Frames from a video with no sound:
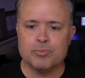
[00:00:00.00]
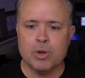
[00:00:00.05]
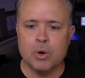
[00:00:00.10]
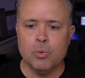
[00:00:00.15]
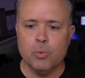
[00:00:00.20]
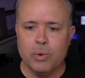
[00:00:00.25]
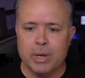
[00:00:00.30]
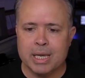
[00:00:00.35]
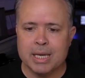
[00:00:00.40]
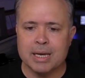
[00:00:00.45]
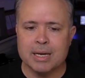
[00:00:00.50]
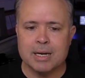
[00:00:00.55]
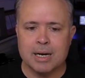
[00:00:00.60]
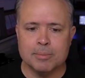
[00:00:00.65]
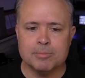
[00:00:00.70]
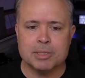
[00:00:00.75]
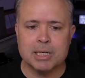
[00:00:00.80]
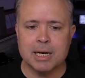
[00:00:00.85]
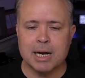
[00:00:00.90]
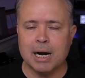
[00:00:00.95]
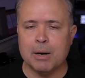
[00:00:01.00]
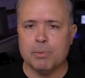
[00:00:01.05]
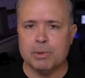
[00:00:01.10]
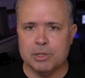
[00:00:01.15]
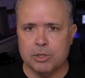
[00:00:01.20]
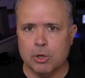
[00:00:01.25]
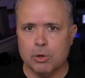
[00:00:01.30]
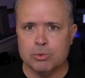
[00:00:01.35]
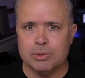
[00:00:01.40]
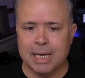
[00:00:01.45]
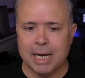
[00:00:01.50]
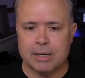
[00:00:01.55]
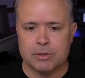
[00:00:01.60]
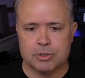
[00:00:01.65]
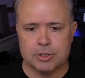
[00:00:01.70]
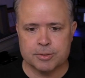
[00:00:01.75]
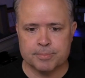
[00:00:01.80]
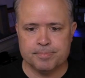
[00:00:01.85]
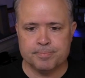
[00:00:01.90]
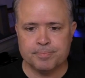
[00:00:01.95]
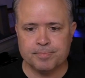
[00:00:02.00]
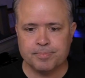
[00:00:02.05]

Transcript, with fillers: We can come to God with no doubts.